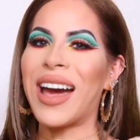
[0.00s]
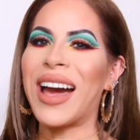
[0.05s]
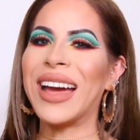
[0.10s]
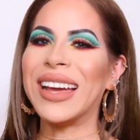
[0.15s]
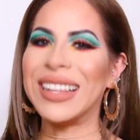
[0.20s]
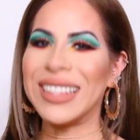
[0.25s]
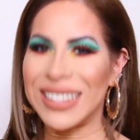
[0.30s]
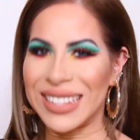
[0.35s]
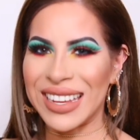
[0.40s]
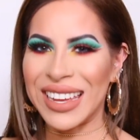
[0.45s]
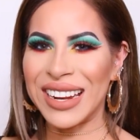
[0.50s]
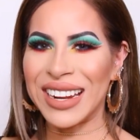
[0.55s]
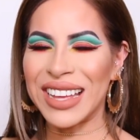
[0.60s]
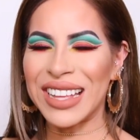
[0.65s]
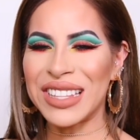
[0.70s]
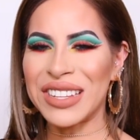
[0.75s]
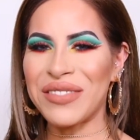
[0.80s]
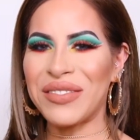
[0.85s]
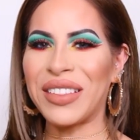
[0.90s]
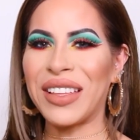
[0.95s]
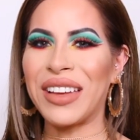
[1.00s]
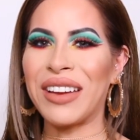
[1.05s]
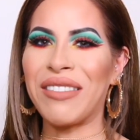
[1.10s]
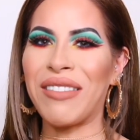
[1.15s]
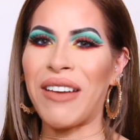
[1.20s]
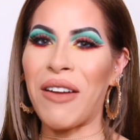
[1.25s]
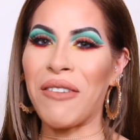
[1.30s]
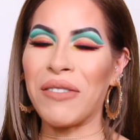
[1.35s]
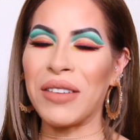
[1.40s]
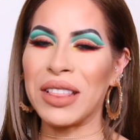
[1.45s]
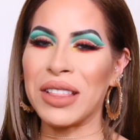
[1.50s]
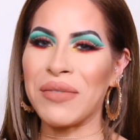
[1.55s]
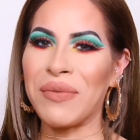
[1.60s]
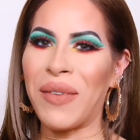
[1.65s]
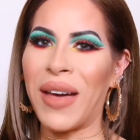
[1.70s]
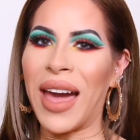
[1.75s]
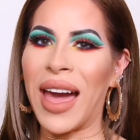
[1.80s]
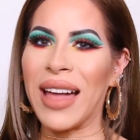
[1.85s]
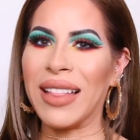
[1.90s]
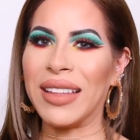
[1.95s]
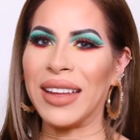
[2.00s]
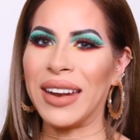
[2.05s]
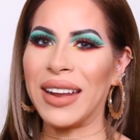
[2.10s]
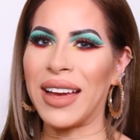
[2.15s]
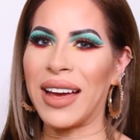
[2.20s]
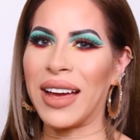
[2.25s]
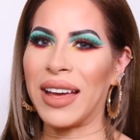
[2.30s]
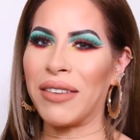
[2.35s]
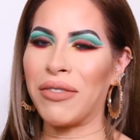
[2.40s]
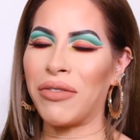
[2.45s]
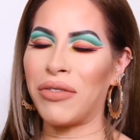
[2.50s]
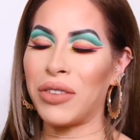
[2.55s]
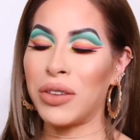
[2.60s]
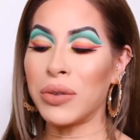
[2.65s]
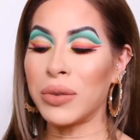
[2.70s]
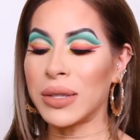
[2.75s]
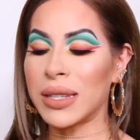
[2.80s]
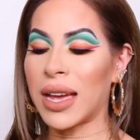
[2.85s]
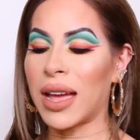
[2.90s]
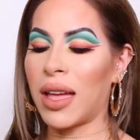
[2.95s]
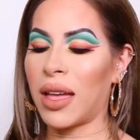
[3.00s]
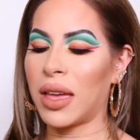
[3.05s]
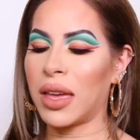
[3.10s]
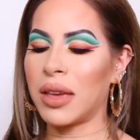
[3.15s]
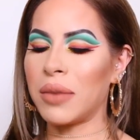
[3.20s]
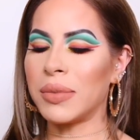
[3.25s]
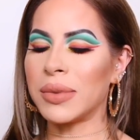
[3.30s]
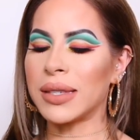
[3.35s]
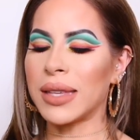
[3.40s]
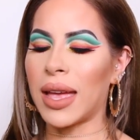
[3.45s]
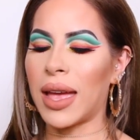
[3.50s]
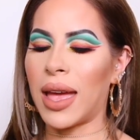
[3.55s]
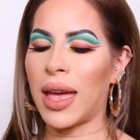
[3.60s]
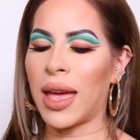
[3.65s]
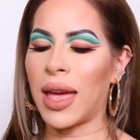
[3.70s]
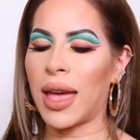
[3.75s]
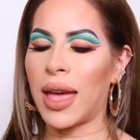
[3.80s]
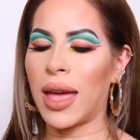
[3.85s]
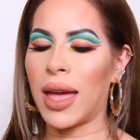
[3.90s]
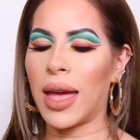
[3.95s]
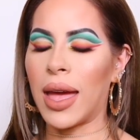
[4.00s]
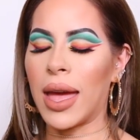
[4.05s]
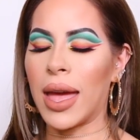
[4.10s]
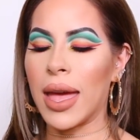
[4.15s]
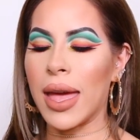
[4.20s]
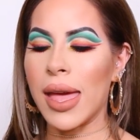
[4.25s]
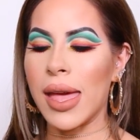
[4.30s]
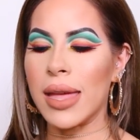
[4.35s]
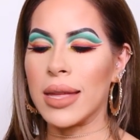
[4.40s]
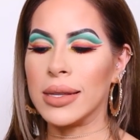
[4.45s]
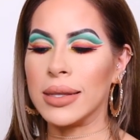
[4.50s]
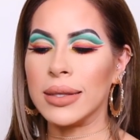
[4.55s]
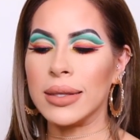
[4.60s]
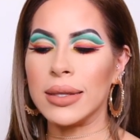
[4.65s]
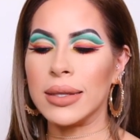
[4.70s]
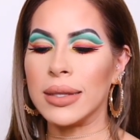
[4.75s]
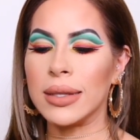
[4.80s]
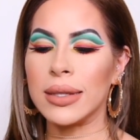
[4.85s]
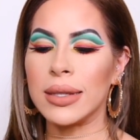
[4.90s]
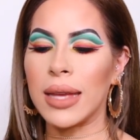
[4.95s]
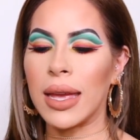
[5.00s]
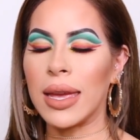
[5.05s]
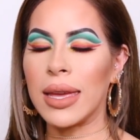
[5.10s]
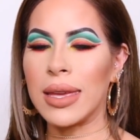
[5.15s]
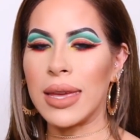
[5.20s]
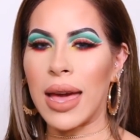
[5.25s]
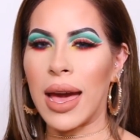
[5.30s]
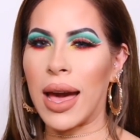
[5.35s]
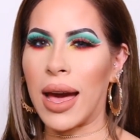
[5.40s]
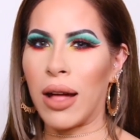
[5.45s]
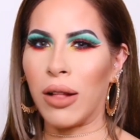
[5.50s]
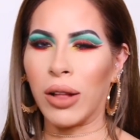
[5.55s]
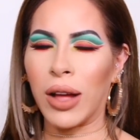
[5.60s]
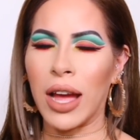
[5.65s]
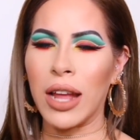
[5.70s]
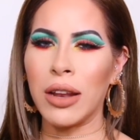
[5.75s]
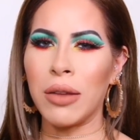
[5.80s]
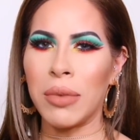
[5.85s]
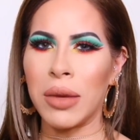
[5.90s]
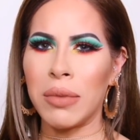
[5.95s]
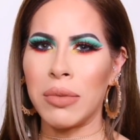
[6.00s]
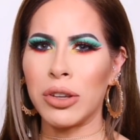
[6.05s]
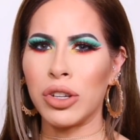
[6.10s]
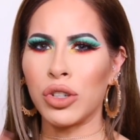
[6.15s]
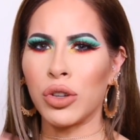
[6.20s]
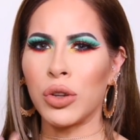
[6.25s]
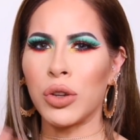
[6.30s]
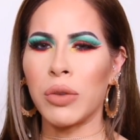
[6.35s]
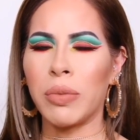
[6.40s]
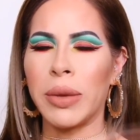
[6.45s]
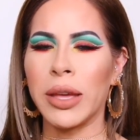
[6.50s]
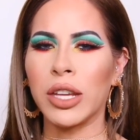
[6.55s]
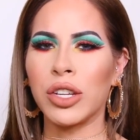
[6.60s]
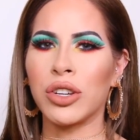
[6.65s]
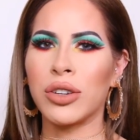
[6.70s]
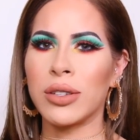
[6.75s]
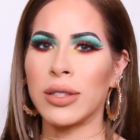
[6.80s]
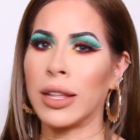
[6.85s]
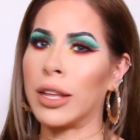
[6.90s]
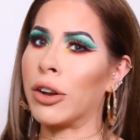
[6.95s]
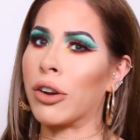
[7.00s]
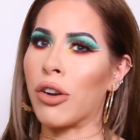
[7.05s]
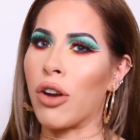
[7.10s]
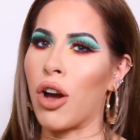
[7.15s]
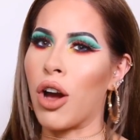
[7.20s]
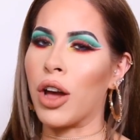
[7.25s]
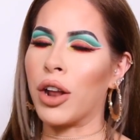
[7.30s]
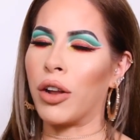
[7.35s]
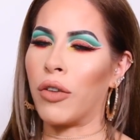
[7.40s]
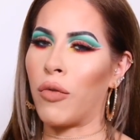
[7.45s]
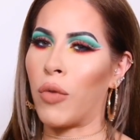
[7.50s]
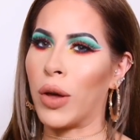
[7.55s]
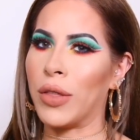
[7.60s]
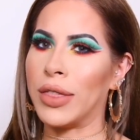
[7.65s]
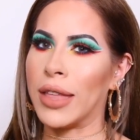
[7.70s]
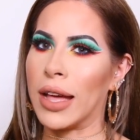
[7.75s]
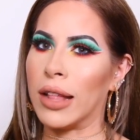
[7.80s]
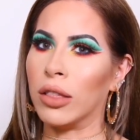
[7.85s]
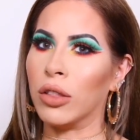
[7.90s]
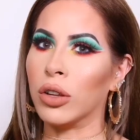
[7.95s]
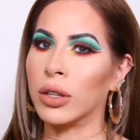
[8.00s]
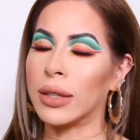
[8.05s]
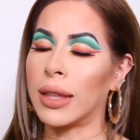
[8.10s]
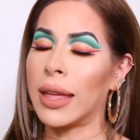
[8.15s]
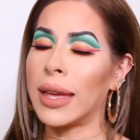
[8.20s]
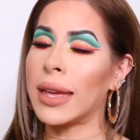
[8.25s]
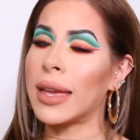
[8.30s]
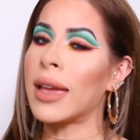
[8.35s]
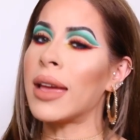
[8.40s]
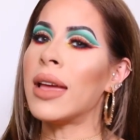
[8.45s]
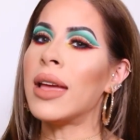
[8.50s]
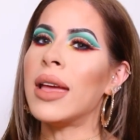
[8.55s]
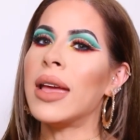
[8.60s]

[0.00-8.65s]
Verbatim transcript: I did get to play around with the palette a few times, and yeah, I'll kind of maybe show you pictures later on of what that looked like.